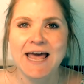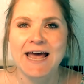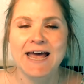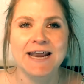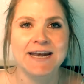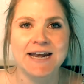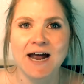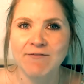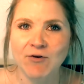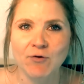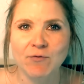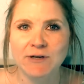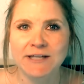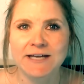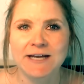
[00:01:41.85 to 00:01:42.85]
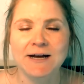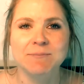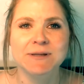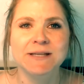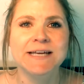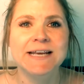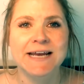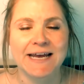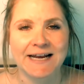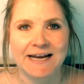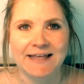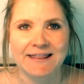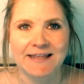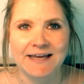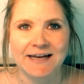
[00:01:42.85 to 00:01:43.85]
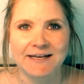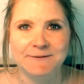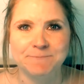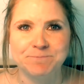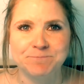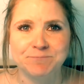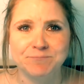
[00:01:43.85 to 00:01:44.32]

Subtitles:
and never really completing anything.